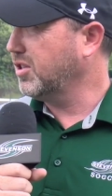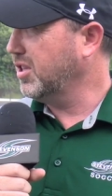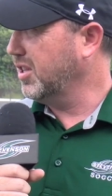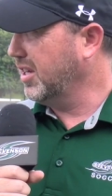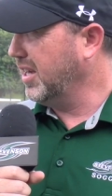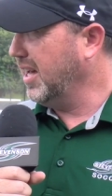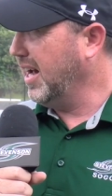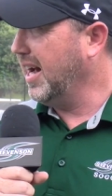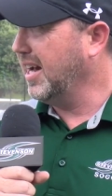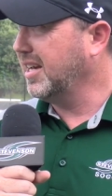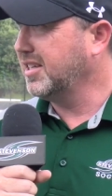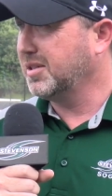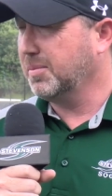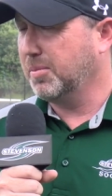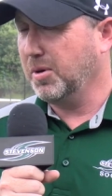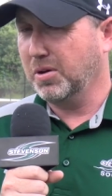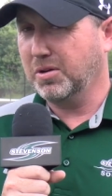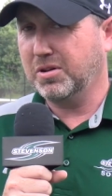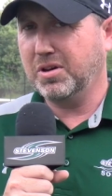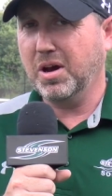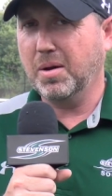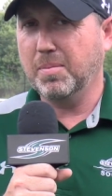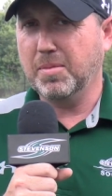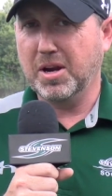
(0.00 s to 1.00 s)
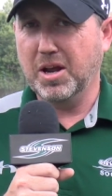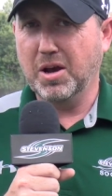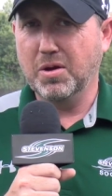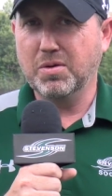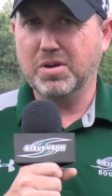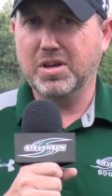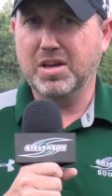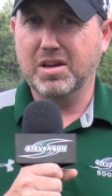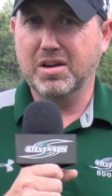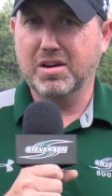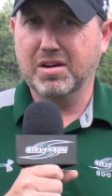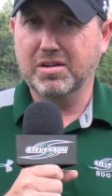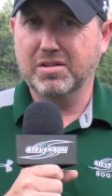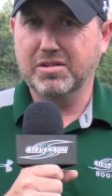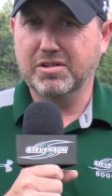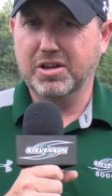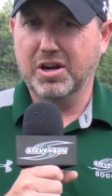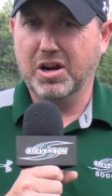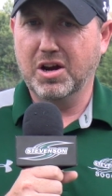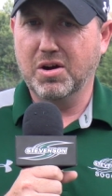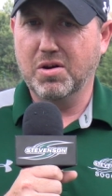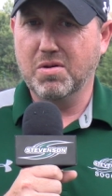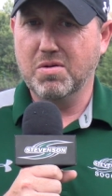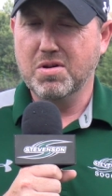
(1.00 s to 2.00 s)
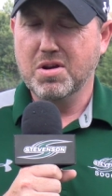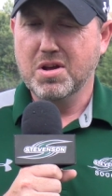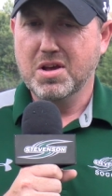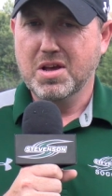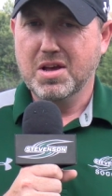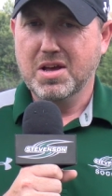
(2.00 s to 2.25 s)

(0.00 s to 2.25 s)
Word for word: to the guys about coming out here, you know,